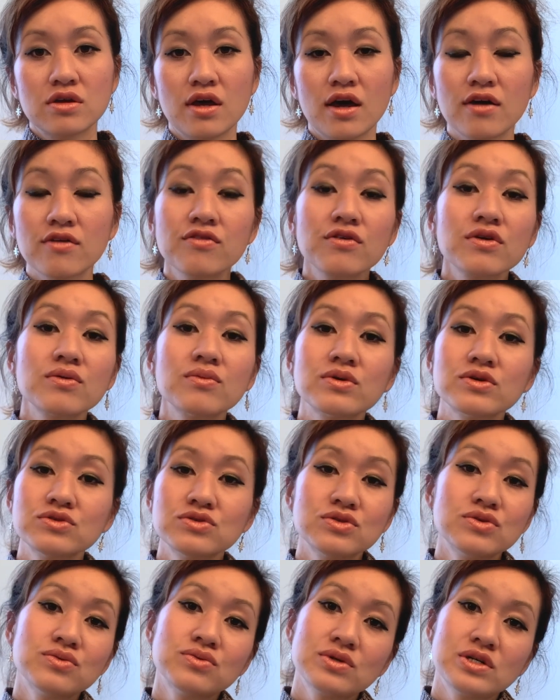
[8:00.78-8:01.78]
everyone
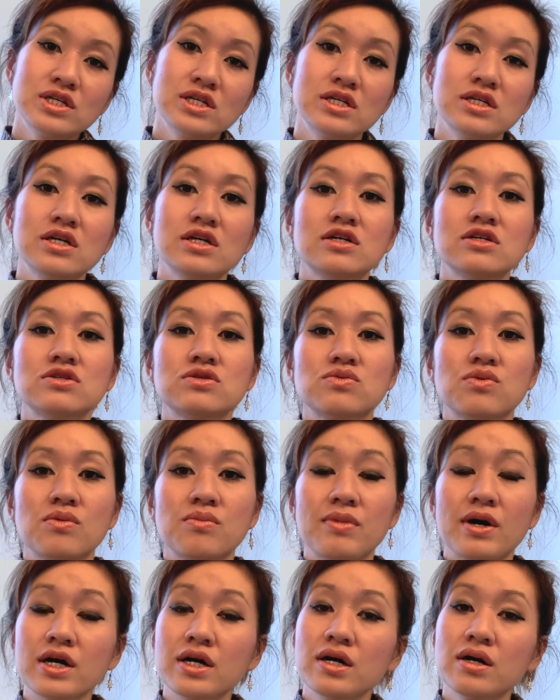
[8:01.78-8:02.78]
to read is
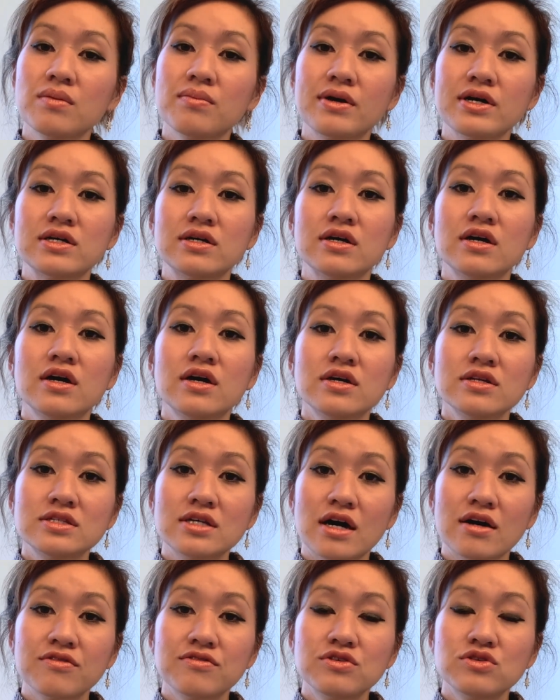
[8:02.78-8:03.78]
Rebecca by
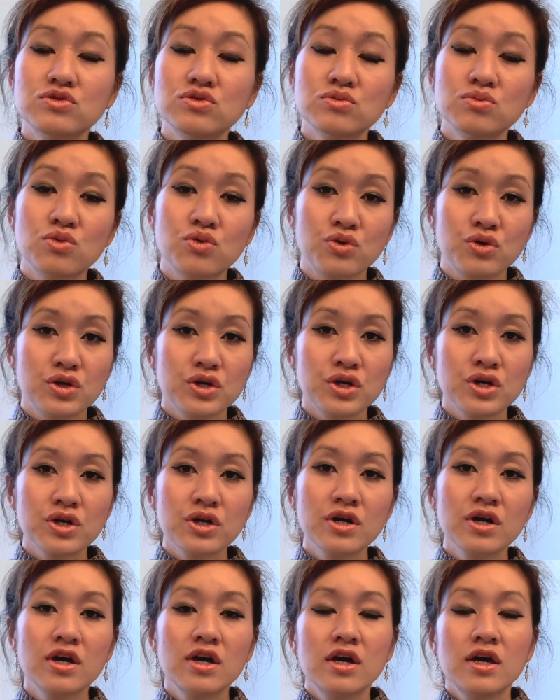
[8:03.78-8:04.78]
Daphne du
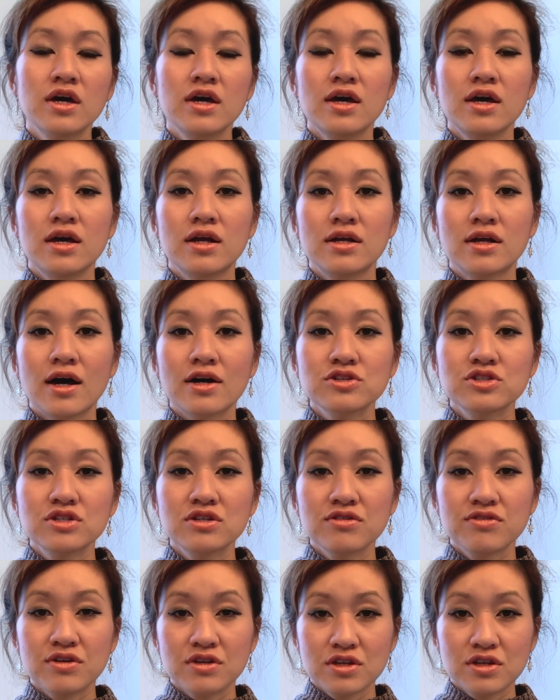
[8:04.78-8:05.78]
Maurier. And
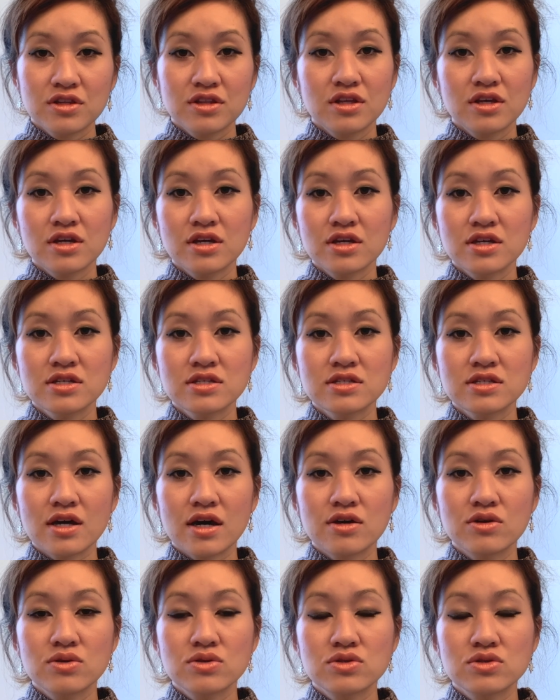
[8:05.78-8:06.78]
actually, the funny thing is,
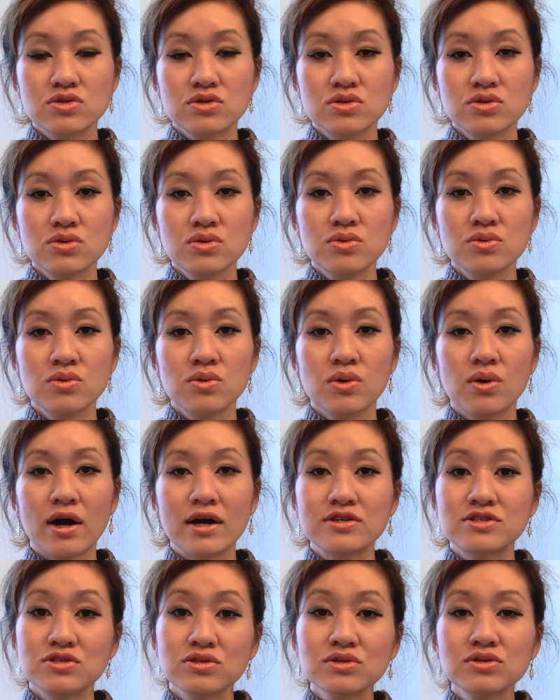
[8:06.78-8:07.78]
I
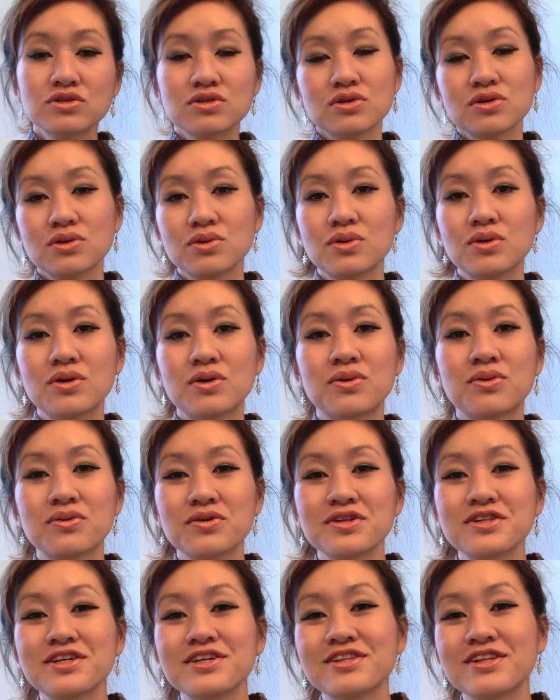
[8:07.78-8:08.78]
still do
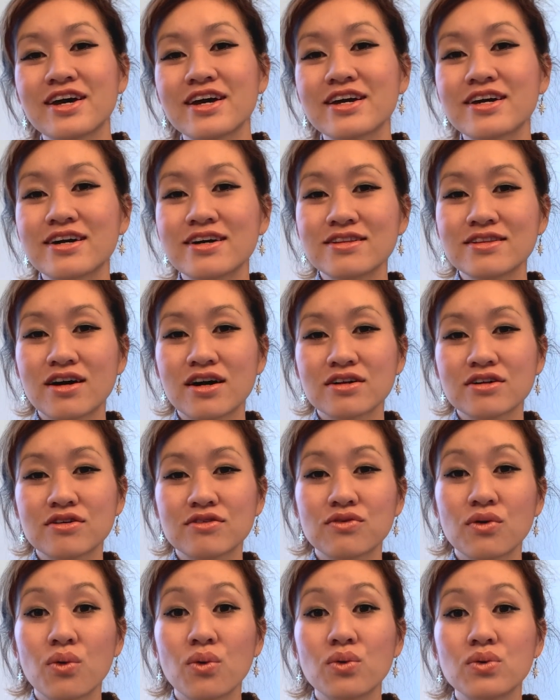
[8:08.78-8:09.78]
really like a lot
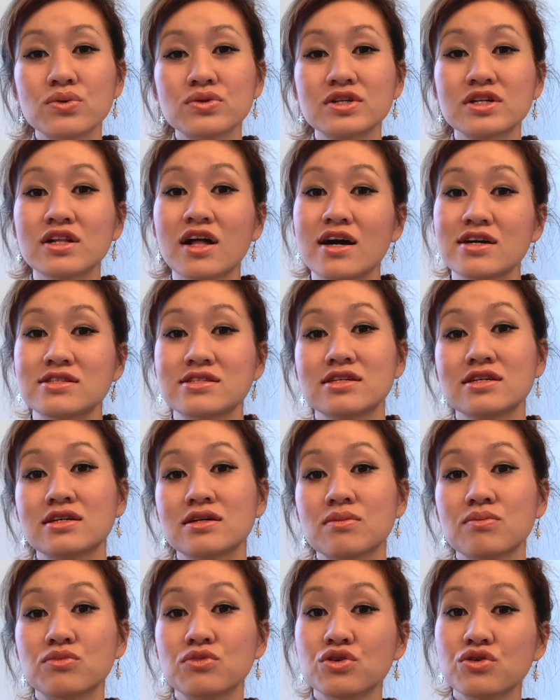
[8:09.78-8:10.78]
of old
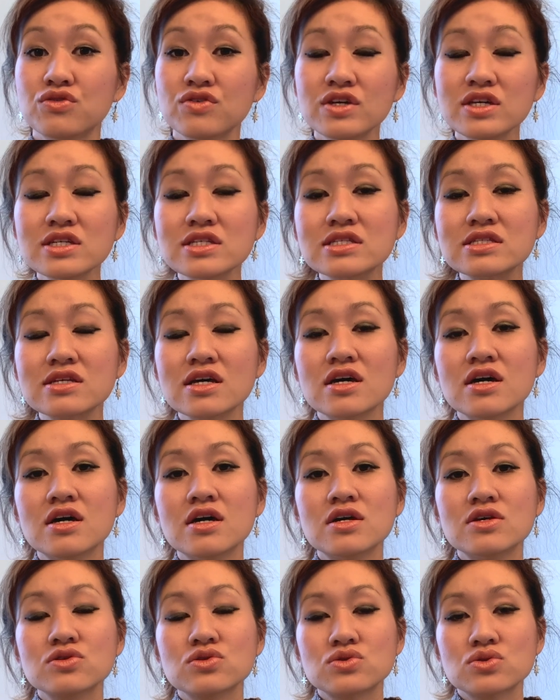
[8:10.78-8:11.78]
classic movies.
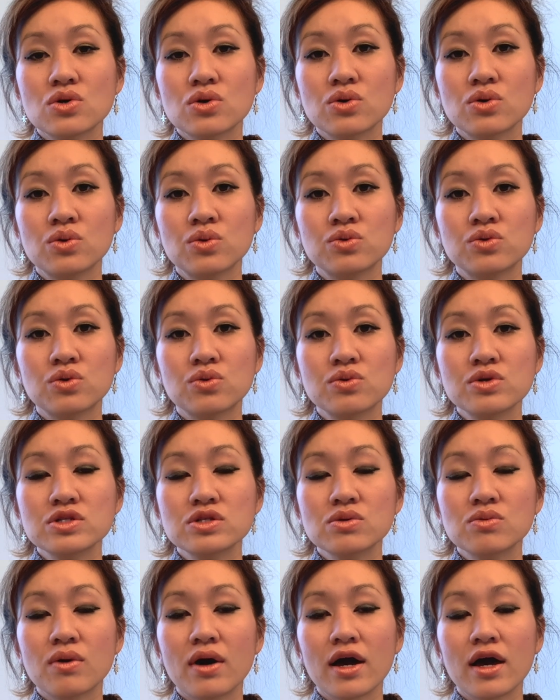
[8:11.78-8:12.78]
So the
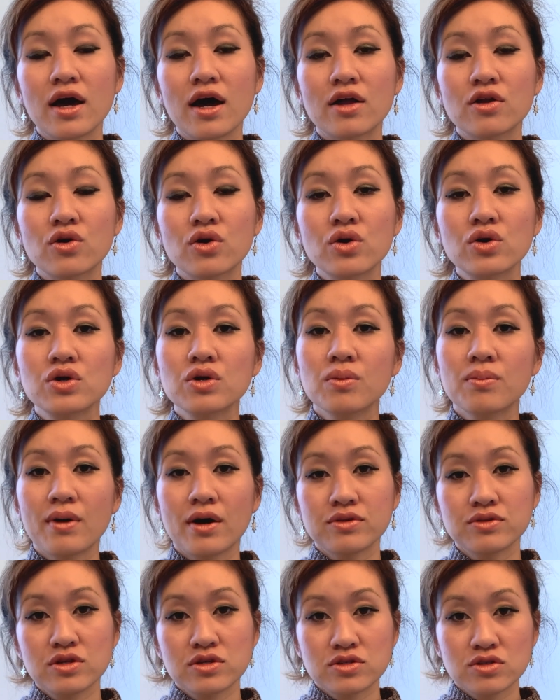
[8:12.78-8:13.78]
reason why I had heard
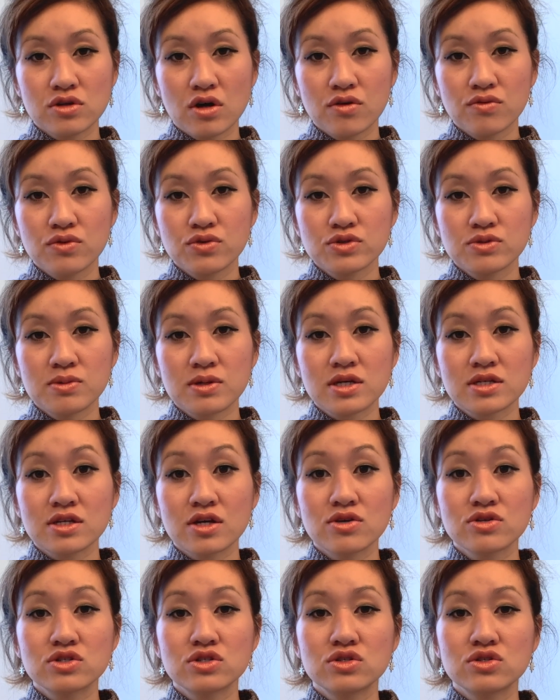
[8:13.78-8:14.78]
about this novel is because I
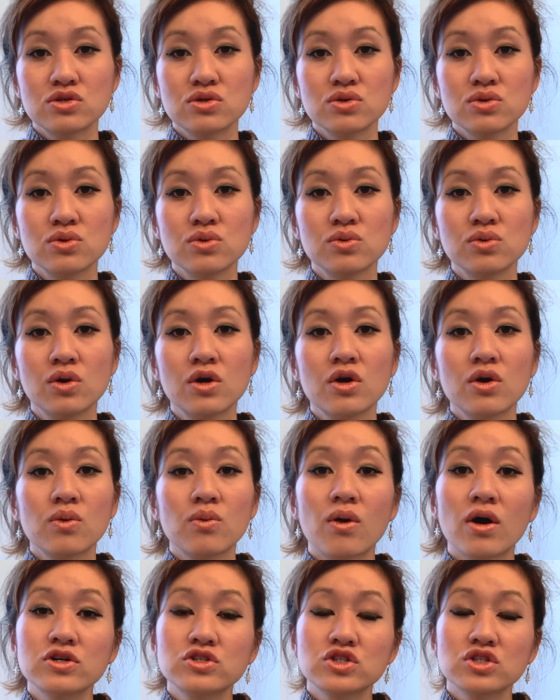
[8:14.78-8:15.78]
used to
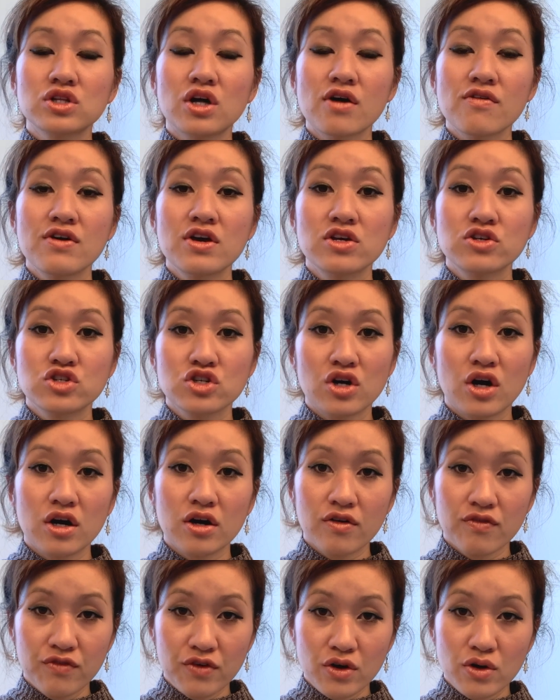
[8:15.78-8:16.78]
watch a lot of
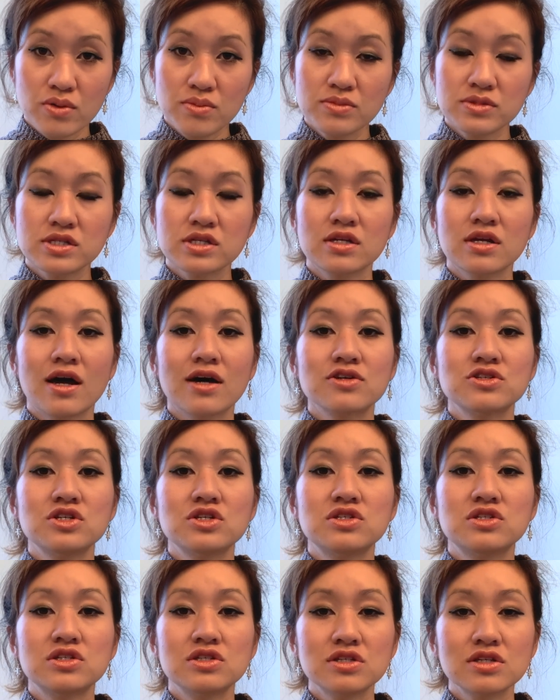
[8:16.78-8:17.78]
Hitchcock films, and I
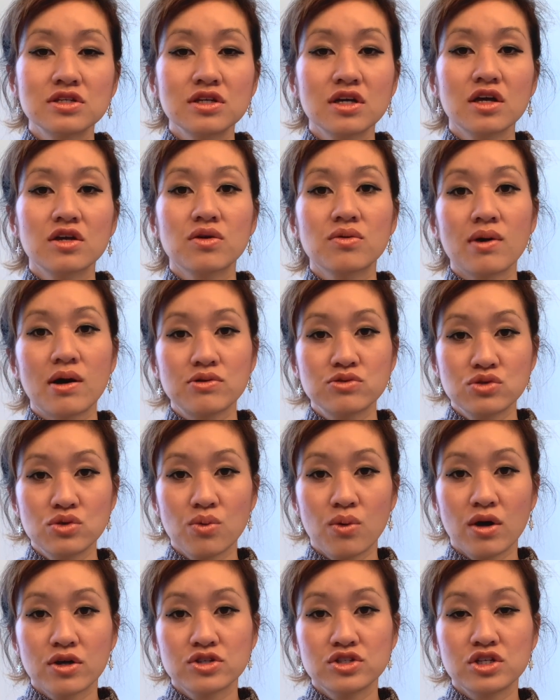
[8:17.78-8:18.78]
actually didn't get around to
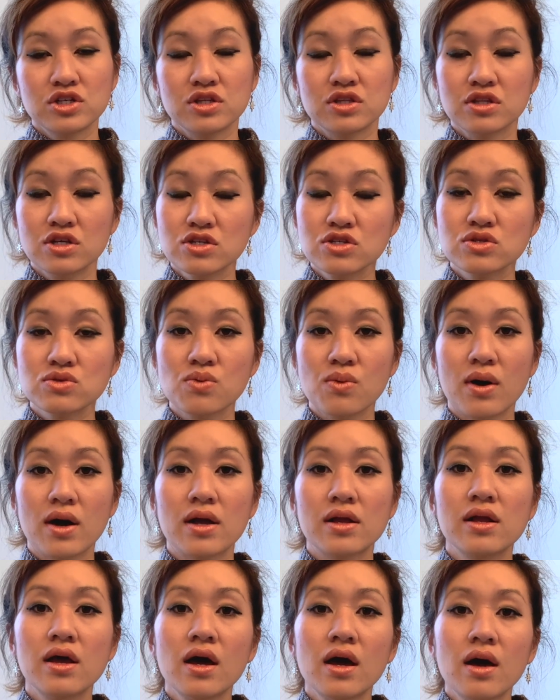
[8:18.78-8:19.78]
watching this
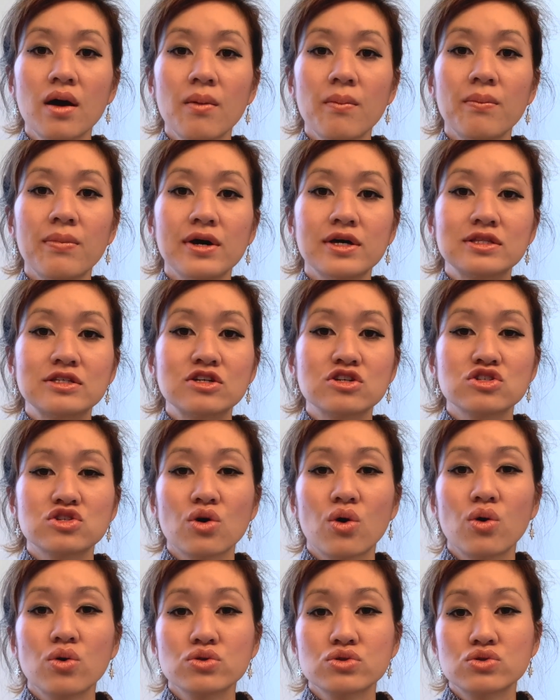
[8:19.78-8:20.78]
one, but just the
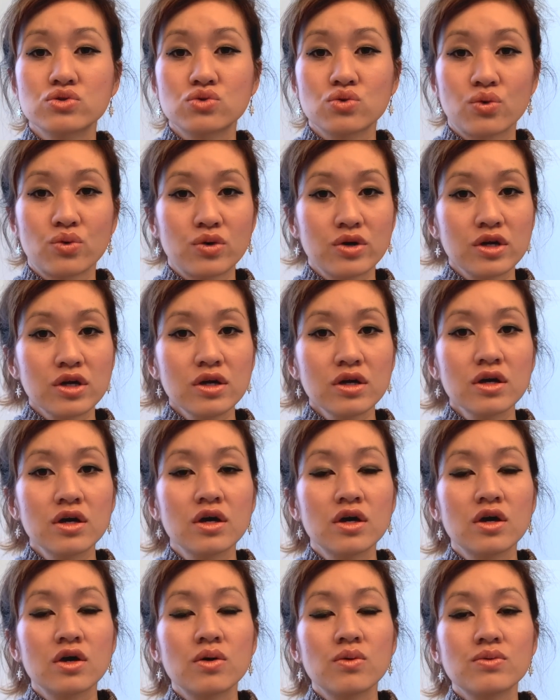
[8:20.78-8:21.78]
whole story
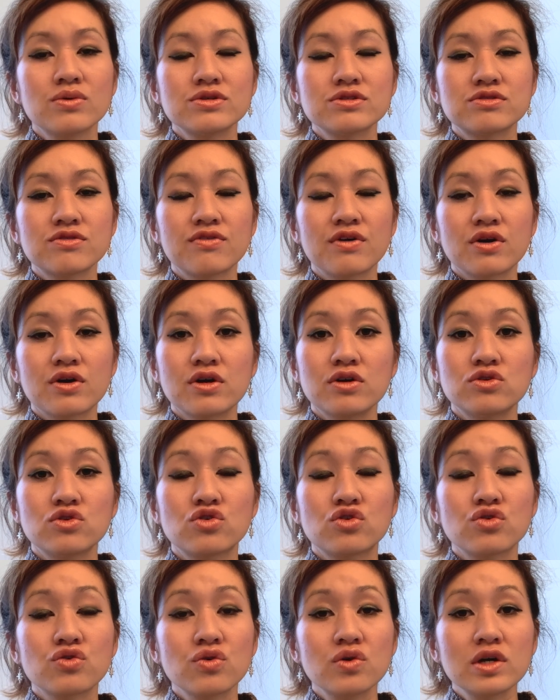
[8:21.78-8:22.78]
was very
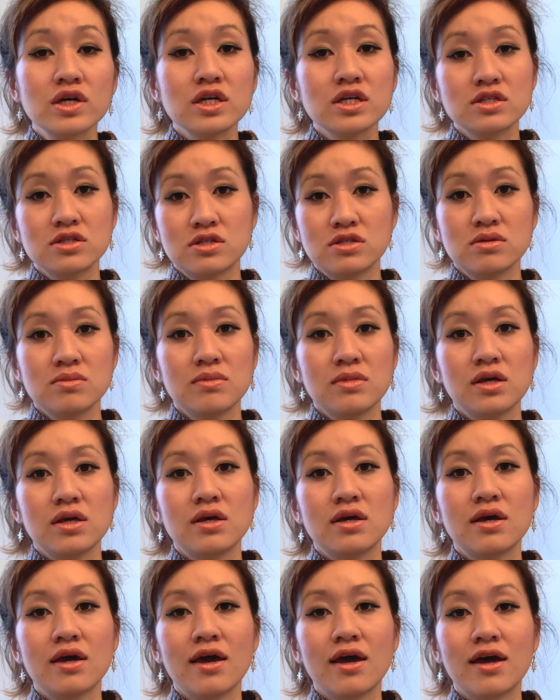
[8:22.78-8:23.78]
intriguing to
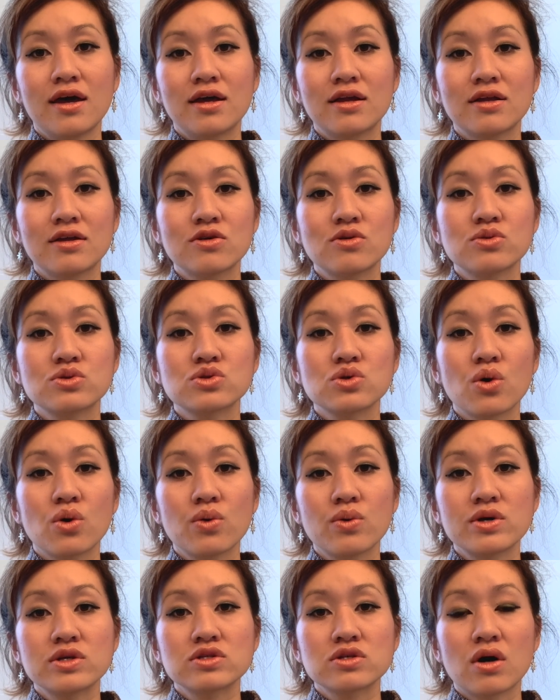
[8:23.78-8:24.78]
me, and it was
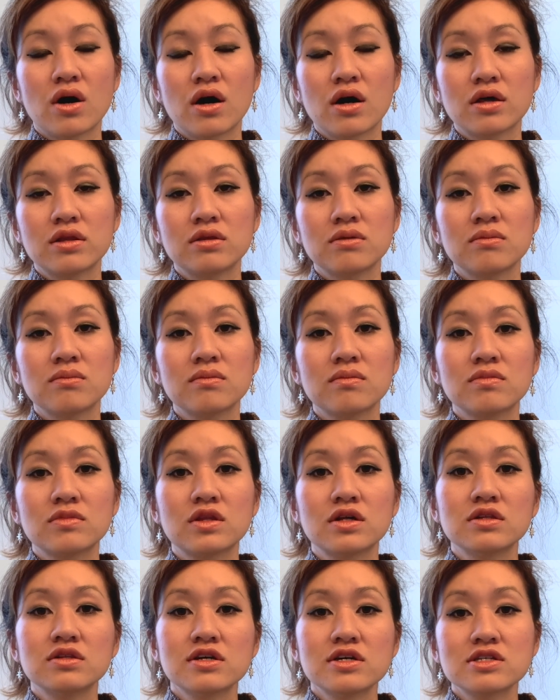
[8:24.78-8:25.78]
always on
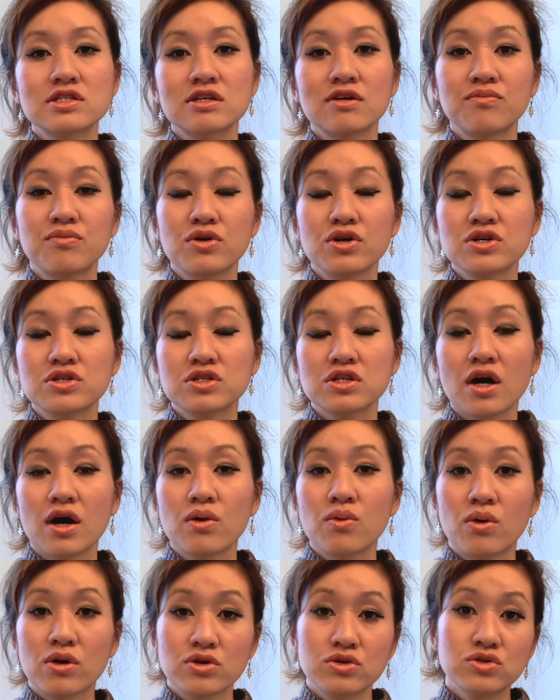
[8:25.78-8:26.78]
the list of books that I
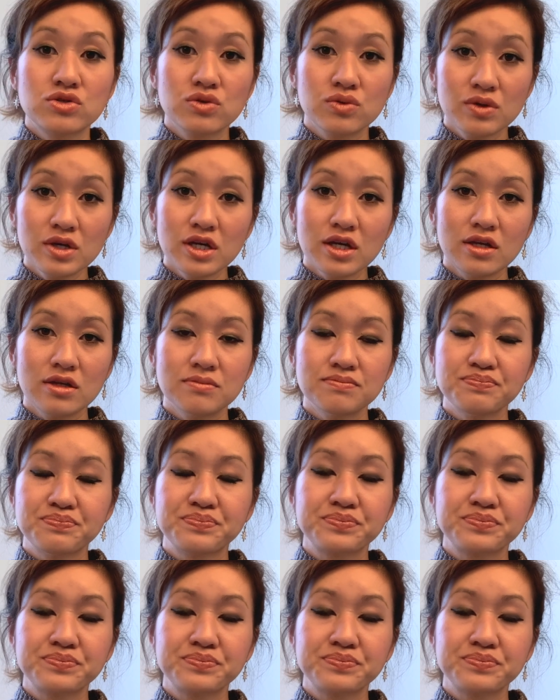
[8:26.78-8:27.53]
wanted to read.